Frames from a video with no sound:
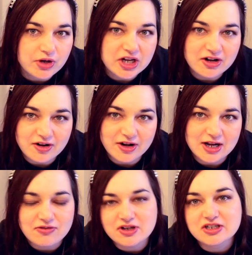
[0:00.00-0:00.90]
reader, and I
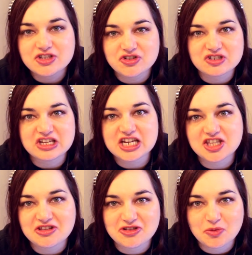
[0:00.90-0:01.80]
really just like
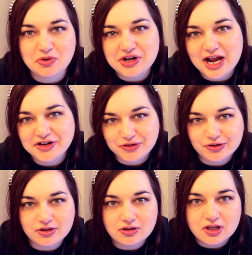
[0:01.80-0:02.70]
the
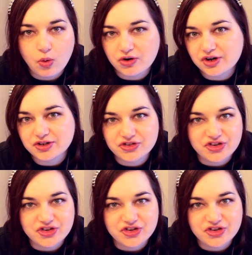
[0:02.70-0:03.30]
supernatural horror